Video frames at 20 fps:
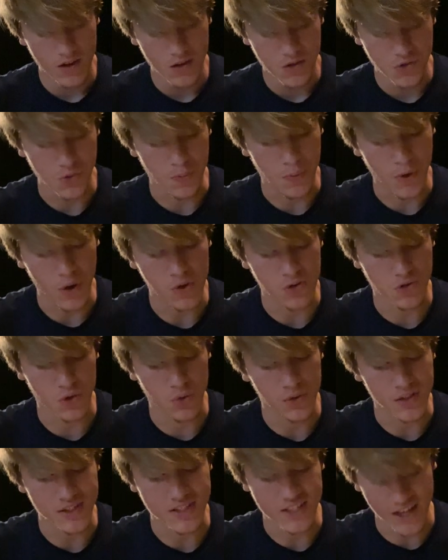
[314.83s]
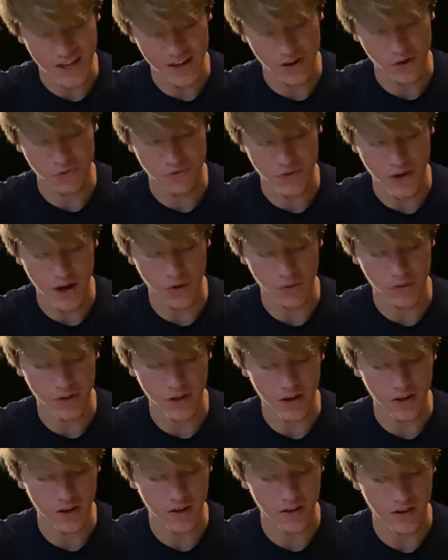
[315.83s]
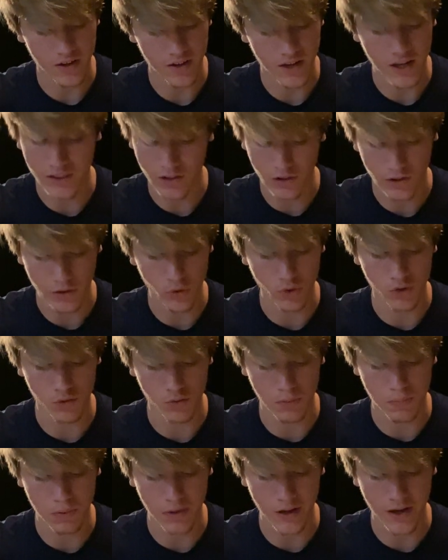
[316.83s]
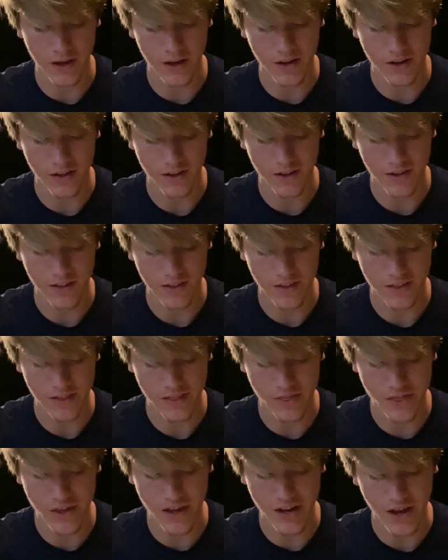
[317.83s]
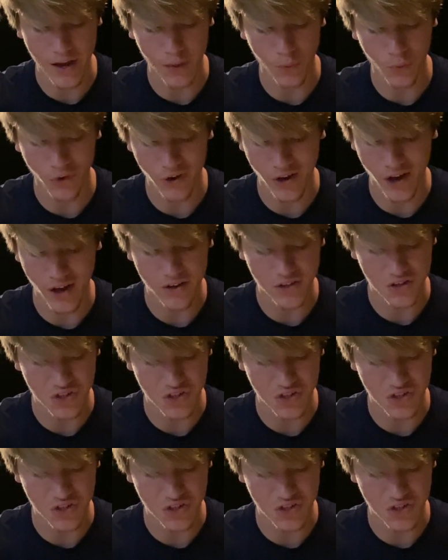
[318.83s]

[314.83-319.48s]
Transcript: Suppose only 10 are found there. And the Lord replied, Then I will not